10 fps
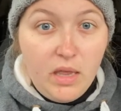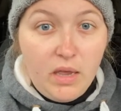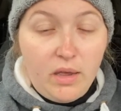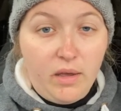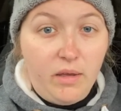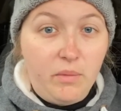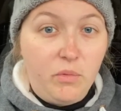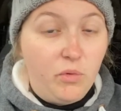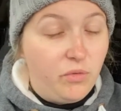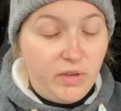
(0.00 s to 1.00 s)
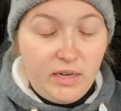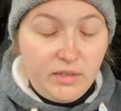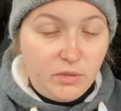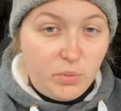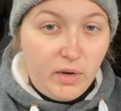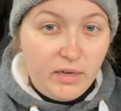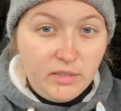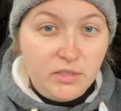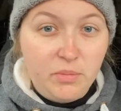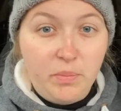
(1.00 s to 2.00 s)
or feeling
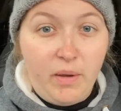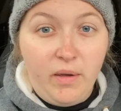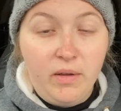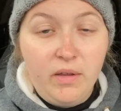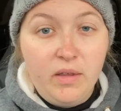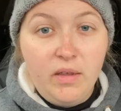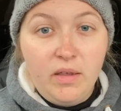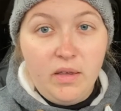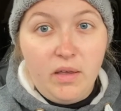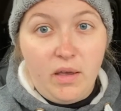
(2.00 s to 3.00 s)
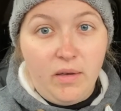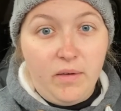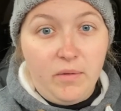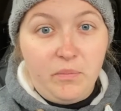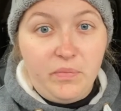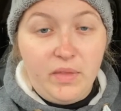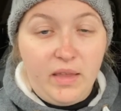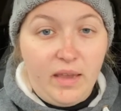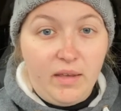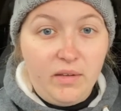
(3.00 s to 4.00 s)
depressed, but
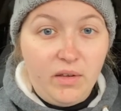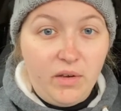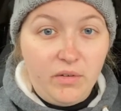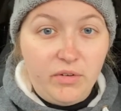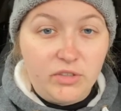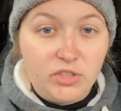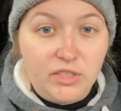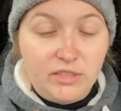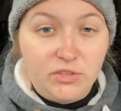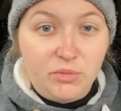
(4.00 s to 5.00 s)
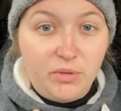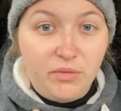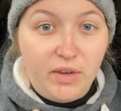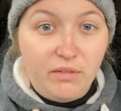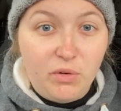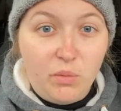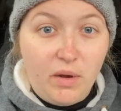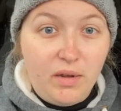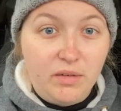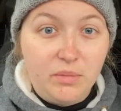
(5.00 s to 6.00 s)
yeah, high functioning is not my favourite
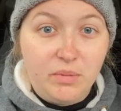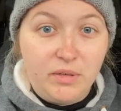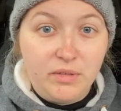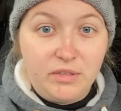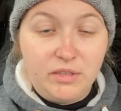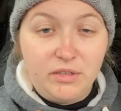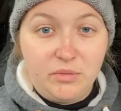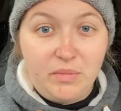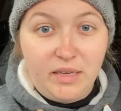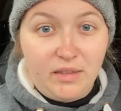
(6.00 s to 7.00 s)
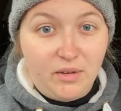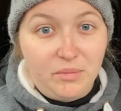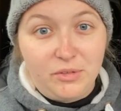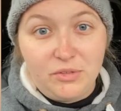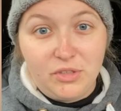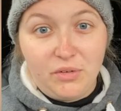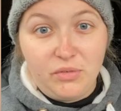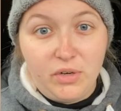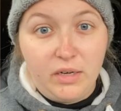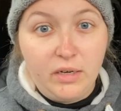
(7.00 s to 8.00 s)
word, because it doesn't mean that I'm not
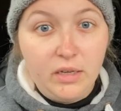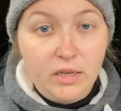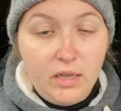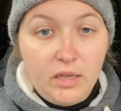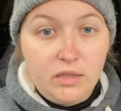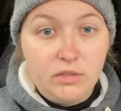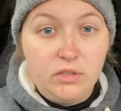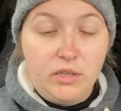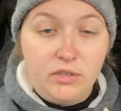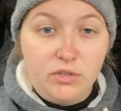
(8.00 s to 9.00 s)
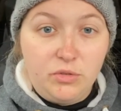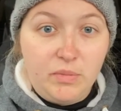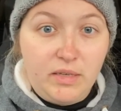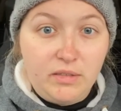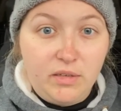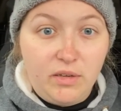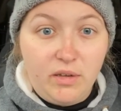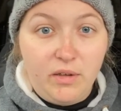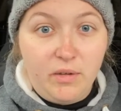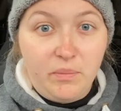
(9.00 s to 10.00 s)
suffering. It just means that
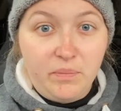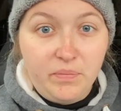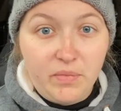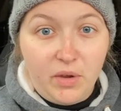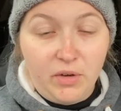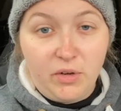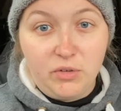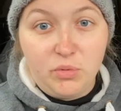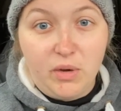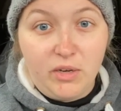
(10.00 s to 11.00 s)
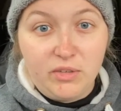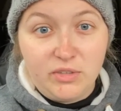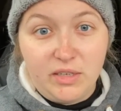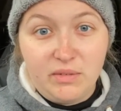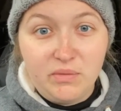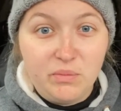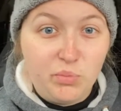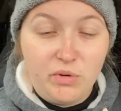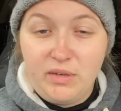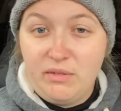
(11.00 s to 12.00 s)
I go to work because it
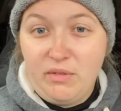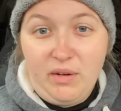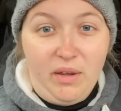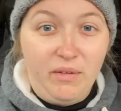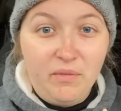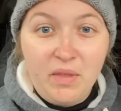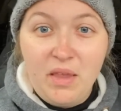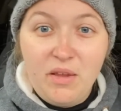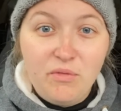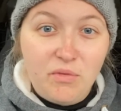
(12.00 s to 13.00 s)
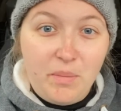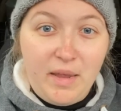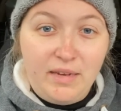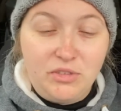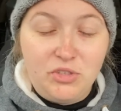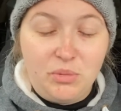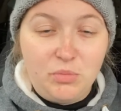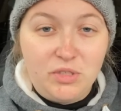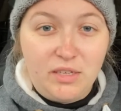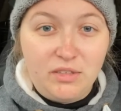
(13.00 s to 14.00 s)
like remains some
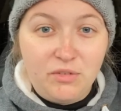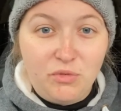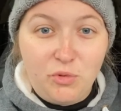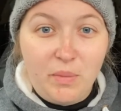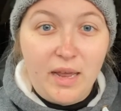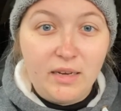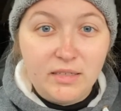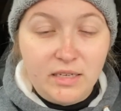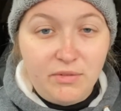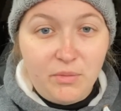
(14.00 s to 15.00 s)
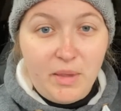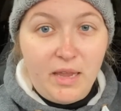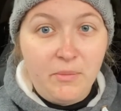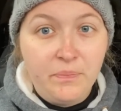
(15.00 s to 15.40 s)
sense of normality for me.